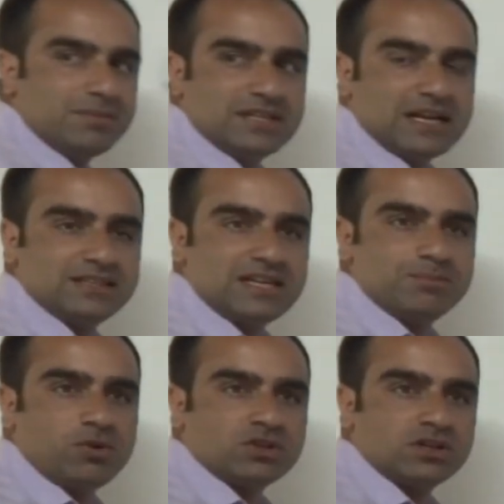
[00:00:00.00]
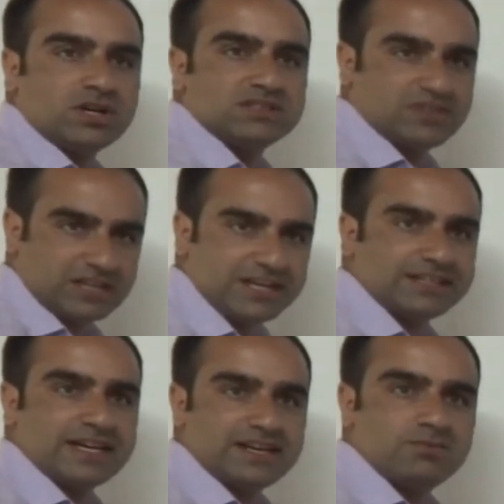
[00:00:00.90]
be another important cause for the
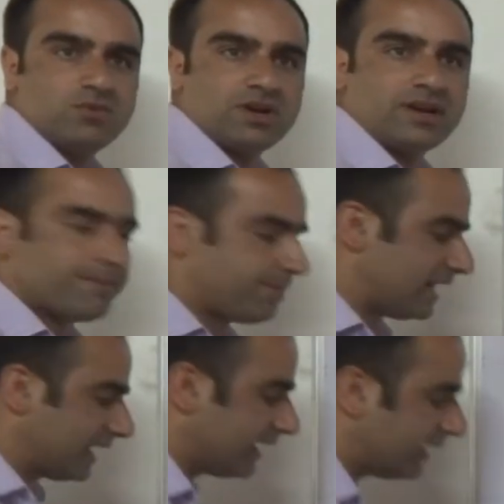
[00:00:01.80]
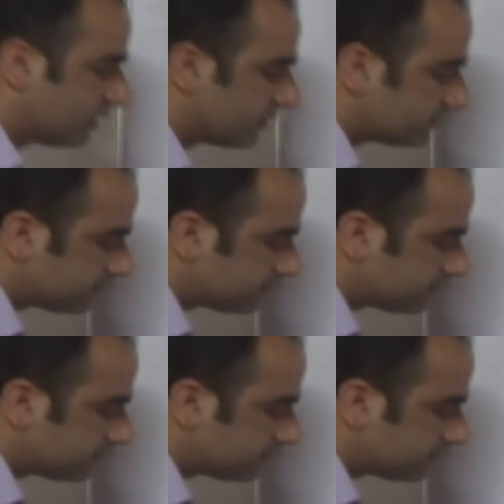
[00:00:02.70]
decline of Mauryan Empire. Again,